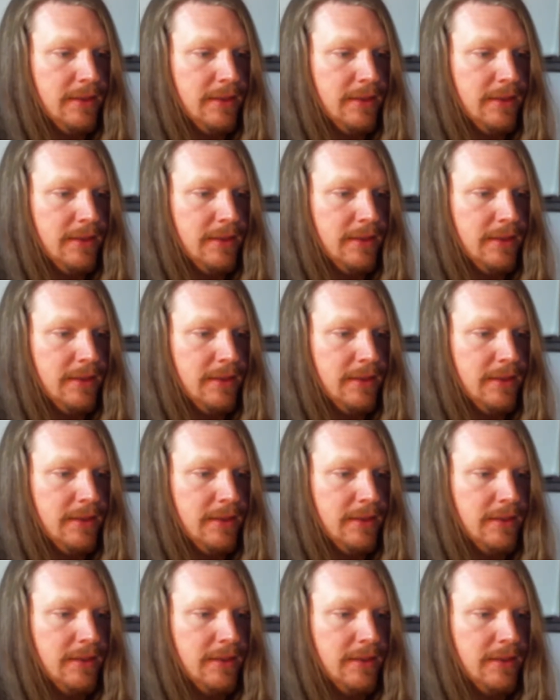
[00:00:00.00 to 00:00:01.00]
It looked
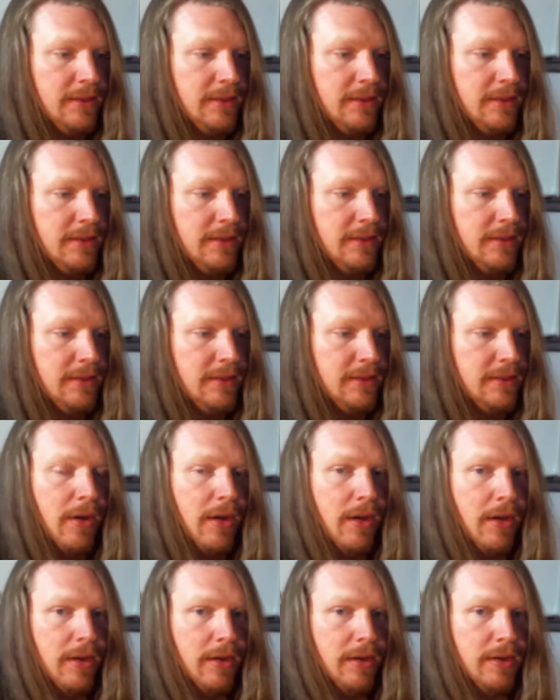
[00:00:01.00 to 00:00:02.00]
just enough
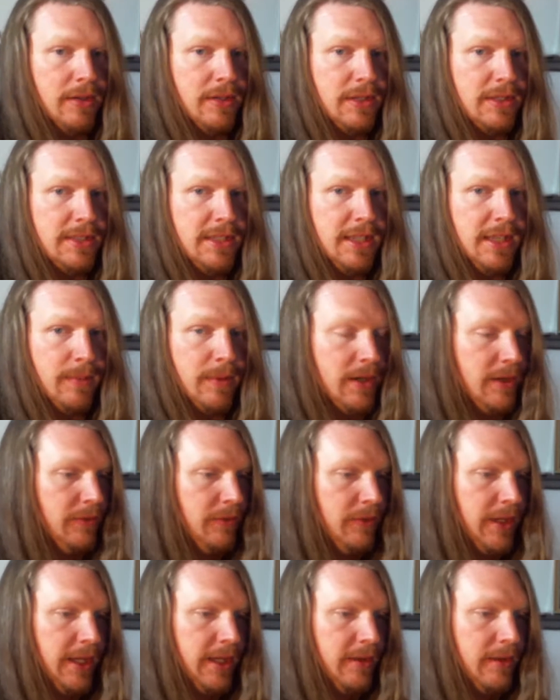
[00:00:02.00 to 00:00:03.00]
wrong to seem
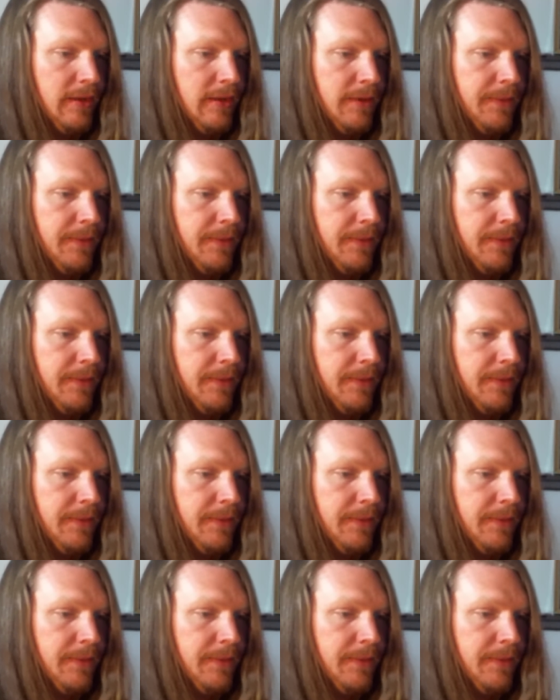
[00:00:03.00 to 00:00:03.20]
unreal.